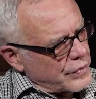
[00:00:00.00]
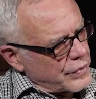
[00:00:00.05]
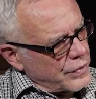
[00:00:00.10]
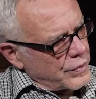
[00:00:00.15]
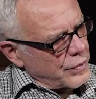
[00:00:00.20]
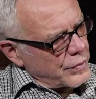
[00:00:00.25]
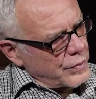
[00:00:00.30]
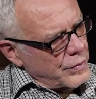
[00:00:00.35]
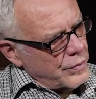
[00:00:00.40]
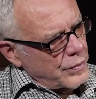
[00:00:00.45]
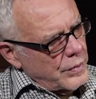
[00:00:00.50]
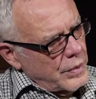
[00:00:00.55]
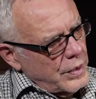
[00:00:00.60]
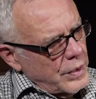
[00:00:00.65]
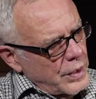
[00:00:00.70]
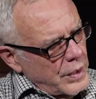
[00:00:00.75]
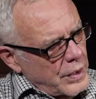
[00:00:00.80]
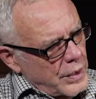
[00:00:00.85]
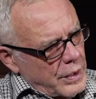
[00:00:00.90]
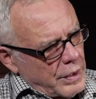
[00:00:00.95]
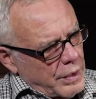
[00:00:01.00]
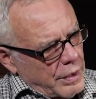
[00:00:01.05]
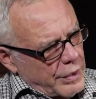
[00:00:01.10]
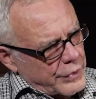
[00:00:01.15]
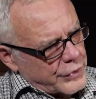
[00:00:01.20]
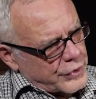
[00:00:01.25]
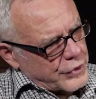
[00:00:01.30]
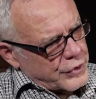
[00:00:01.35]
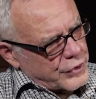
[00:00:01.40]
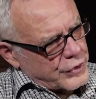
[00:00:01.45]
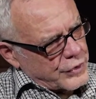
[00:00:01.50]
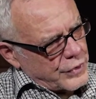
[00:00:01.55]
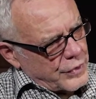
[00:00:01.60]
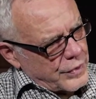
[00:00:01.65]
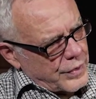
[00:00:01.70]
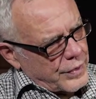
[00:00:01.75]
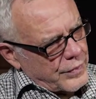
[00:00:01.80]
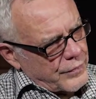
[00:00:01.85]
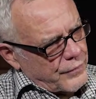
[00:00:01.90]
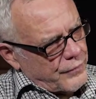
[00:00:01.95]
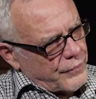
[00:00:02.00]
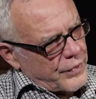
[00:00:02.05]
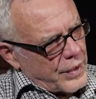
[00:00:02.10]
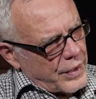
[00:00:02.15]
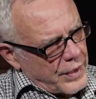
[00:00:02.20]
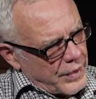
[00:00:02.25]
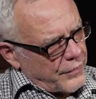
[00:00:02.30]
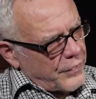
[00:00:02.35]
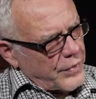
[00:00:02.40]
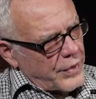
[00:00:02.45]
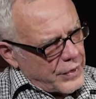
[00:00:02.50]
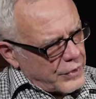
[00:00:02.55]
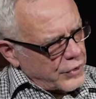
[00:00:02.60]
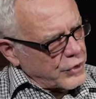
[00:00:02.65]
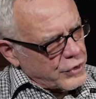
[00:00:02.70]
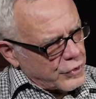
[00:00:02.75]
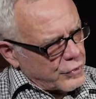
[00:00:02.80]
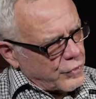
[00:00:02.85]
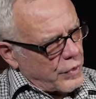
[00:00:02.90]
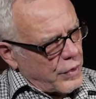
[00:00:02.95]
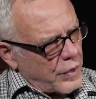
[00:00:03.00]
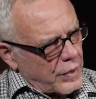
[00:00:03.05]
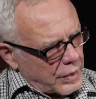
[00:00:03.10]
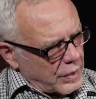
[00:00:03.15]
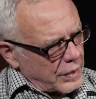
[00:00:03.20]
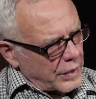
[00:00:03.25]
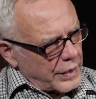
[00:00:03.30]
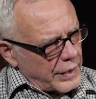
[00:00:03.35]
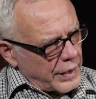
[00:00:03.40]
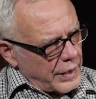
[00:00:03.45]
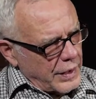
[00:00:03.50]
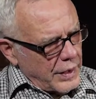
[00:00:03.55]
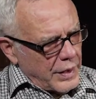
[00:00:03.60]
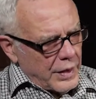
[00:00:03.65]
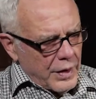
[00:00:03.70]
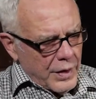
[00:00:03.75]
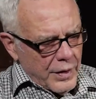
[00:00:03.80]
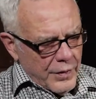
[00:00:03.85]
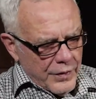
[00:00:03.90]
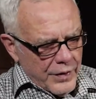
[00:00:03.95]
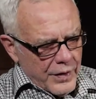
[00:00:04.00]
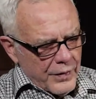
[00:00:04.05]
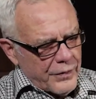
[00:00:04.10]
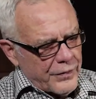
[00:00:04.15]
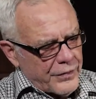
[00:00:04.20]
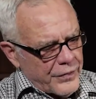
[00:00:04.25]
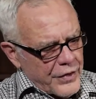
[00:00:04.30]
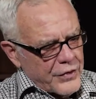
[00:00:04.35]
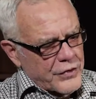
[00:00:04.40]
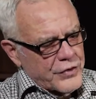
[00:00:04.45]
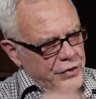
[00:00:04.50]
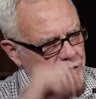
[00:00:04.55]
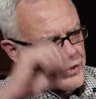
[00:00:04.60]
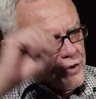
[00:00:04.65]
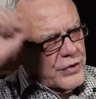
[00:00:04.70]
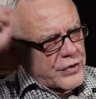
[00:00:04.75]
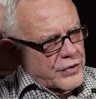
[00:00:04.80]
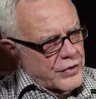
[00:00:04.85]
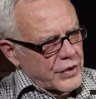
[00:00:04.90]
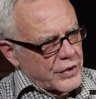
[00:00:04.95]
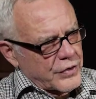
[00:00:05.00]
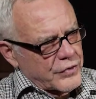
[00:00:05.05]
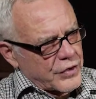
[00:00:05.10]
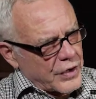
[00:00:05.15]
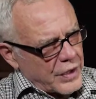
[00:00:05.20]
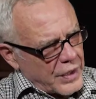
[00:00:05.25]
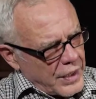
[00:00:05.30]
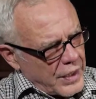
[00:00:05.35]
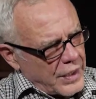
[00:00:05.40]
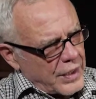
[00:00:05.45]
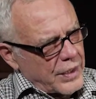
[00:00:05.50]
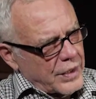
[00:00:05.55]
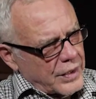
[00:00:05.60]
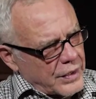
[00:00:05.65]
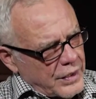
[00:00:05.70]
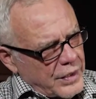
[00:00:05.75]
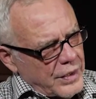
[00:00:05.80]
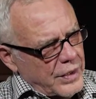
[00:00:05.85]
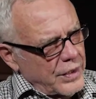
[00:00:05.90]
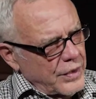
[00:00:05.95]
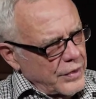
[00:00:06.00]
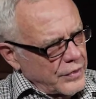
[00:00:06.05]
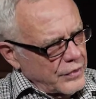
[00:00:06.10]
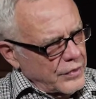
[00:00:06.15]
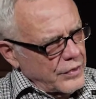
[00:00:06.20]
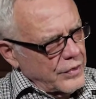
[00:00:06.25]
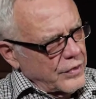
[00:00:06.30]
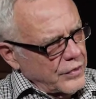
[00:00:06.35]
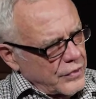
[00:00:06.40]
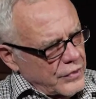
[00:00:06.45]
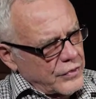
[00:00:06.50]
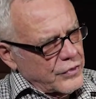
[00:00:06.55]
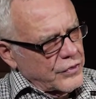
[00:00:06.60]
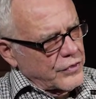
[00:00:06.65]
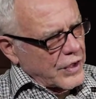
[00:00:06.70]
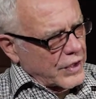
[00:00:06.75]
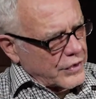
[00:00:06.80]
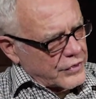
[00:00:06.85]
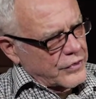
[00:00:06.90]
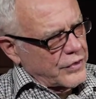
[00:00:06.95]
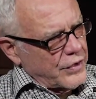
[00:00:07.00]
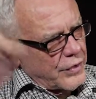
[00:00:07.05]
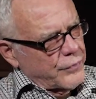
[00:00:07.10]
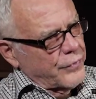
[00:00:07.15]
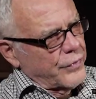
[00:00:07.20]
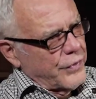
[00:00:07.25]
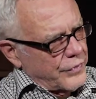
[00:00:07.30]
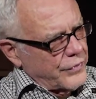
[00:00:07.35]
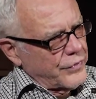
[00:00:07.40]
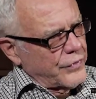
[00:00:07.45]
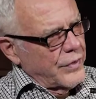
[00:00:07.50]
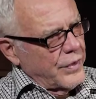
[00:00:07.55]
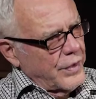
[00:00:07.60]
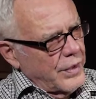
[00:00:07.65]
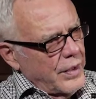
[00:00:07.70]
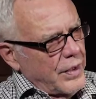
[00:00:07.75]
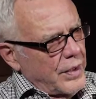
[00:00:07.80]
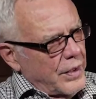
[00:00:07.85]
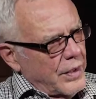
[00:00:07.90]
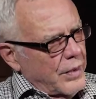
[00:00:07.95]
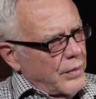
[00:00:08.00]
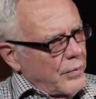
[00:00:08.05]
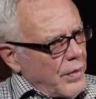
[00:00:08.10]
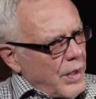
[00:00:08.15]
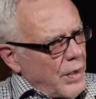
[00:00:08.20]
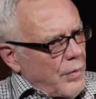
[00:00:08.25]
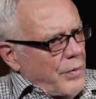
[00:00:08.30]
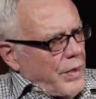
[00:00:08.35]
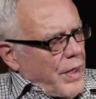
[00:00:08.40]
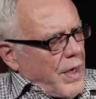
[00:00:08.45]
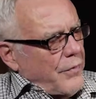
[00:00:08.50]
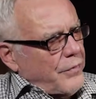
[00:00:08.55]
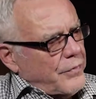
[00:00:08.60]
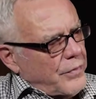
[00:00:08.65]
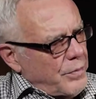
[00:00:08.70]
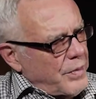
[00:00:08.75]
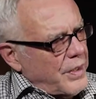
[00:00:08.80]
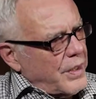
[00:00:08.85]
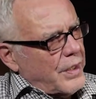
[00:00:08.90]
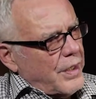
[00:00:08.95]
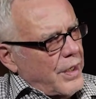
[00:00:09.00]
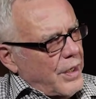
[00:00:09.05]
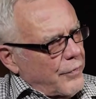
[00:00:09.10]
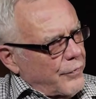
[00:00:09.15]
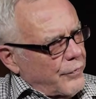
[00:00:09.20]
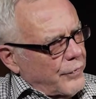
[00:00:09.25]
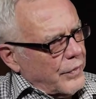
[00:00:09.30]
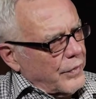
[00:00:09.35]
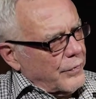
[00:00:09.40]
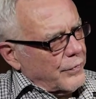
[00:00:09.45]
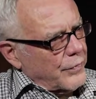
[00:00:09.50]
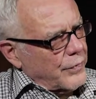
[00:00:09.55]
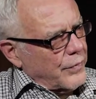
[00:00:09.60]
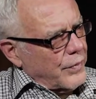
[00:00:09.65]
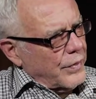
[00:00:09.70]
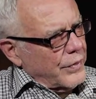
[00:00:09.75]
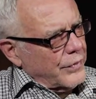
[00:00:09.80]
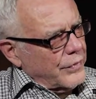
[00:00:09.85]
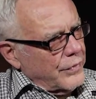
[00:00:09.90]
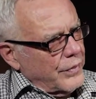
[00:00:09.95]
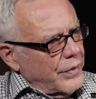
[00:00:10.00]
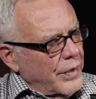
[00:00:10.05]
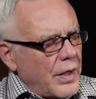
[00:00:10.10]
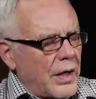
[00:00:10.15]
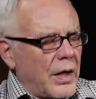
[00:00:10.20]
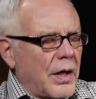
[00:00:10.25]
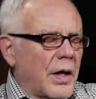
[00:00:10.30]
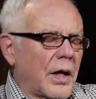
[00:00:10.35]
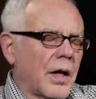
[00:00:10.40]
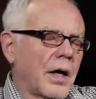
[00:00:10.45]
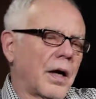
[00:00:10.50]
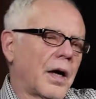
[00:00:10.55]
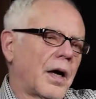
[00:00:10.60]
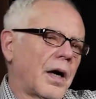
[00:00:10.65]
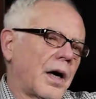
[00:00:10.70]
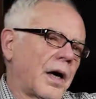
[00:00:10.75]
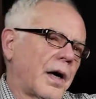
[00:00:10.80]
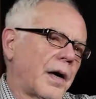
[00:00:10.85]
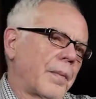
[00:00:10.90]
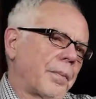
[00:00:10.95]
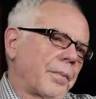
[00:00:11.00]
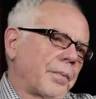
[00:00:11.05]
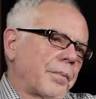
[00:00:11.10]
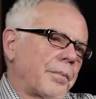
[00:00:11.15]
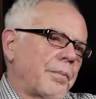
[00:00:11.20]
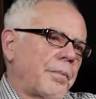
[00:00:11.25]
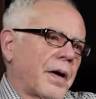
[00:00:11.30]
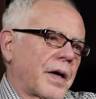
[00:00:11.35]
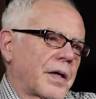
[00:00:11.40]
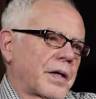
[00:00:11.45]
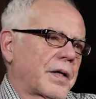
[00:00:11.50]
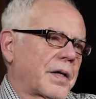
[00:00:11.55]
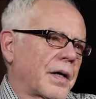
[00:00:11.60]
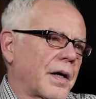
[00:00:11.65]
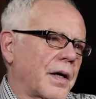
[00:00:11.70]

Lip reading: to assert very, very strongly that this is a genetic sex difference. Well, we have to be careful, of course. But